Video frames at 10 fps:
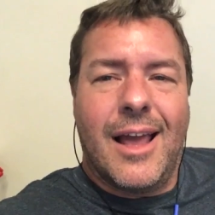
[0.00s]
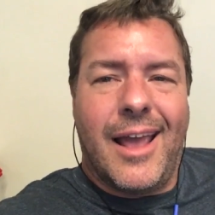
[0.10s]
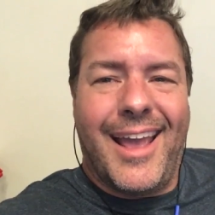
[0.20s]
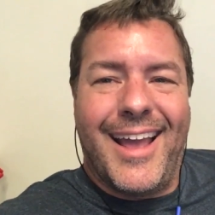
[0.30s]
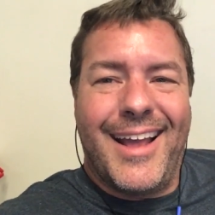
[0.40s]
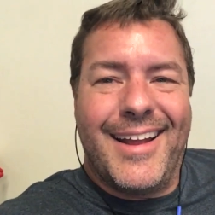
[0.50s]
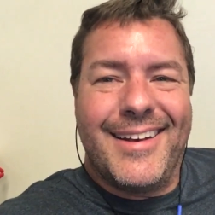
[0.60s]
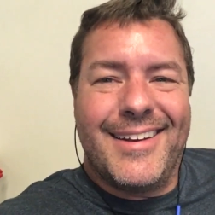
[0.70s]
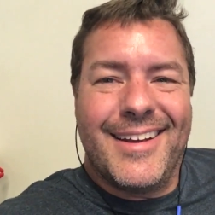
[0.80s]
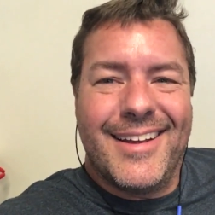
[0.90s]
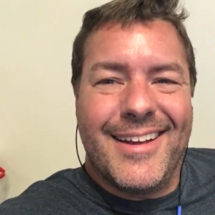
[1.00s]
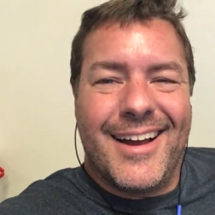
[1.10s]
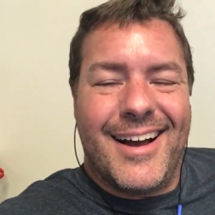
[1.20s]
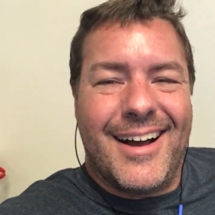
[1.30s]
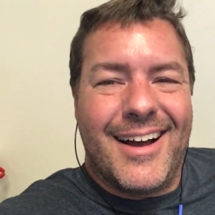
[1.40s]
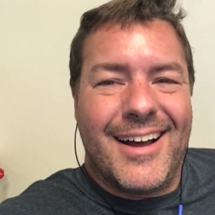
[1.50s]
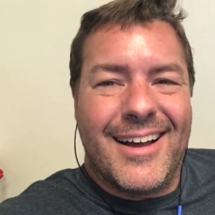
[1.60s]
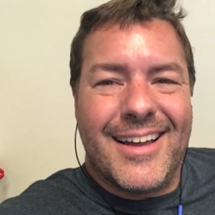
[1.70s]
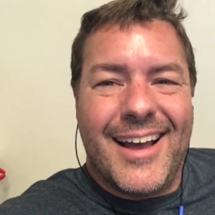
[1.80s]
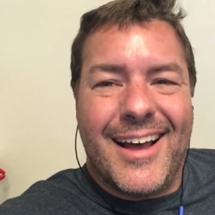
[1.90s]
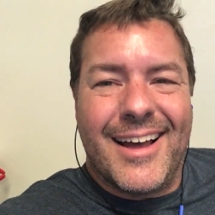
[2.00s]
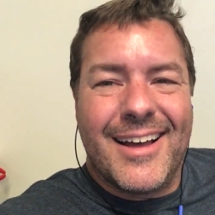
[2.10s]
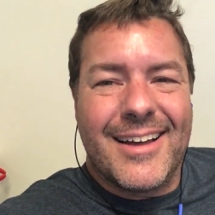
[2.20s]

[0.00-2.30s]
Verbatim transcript: And yeah,